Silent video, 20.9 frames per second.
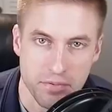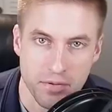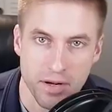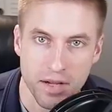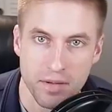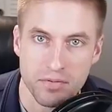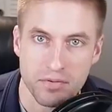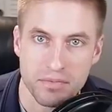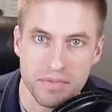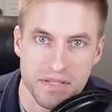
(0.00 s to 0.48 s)
the
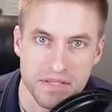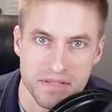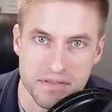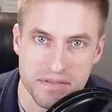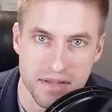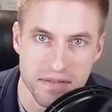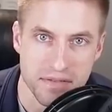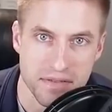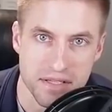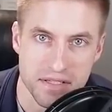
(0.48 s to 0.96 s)
problem is
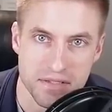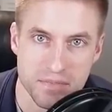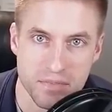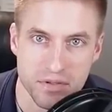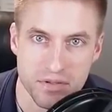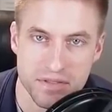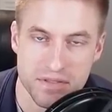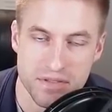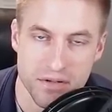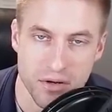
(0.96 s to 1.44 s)
that these
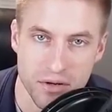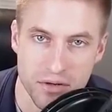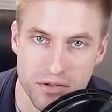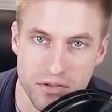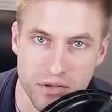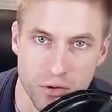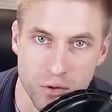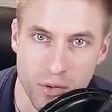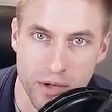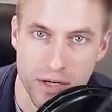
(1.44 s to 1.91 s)
books are
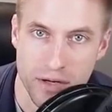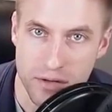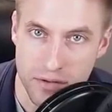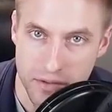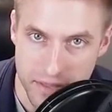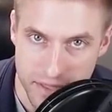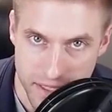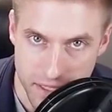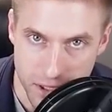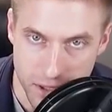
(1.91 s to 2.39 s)
nowhere
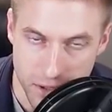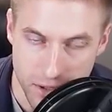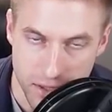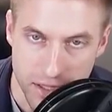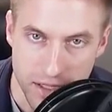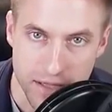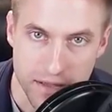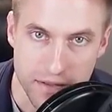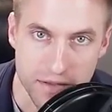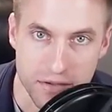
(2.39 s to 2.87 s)
near
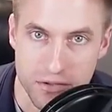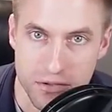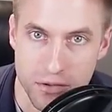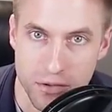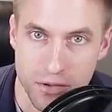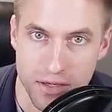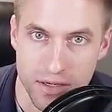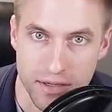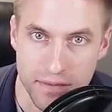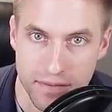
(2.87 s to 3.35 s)
the
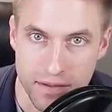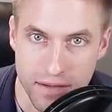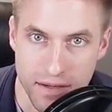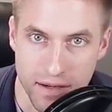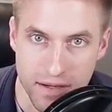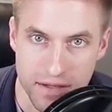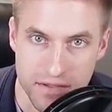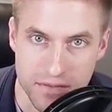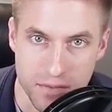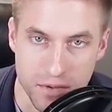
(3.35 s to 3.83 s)
Torah and the
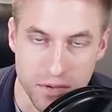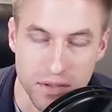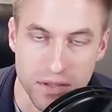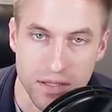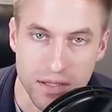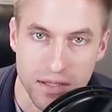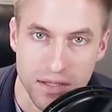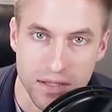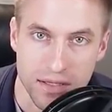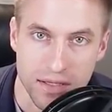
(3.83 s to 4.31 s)
Gospel.